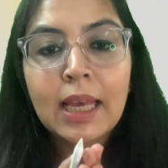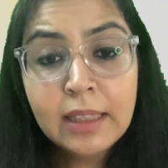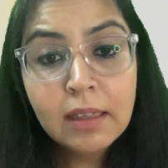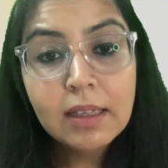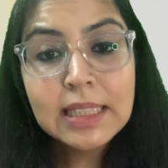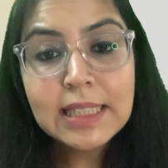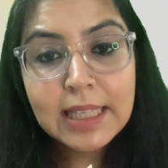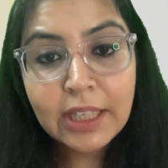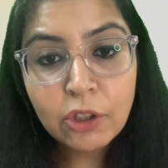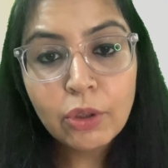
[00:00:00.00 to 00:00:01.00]
in a
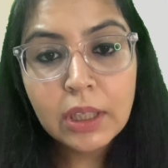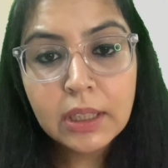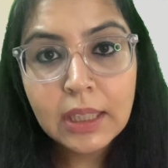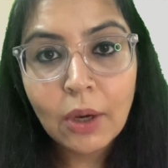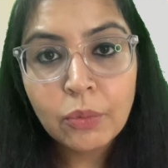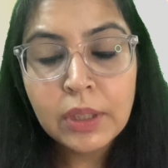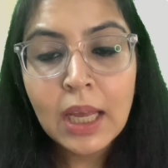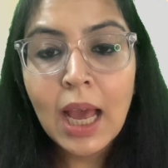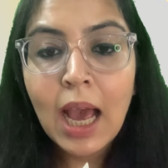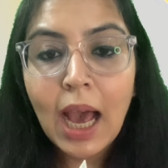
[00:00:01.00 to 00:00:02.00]
singular noun,
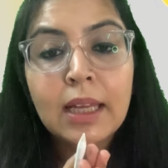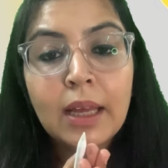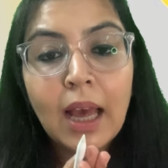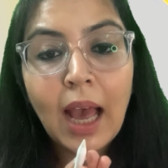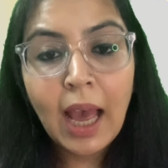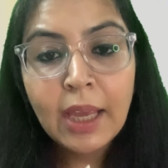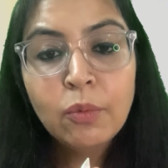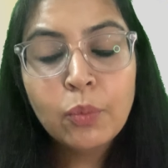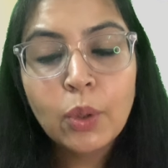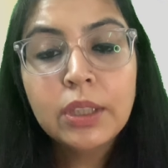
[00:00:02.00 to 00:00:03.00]
I
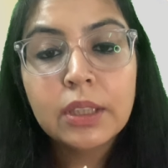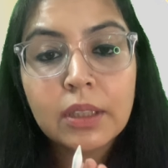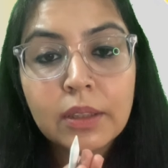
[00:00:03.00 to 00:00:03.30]
would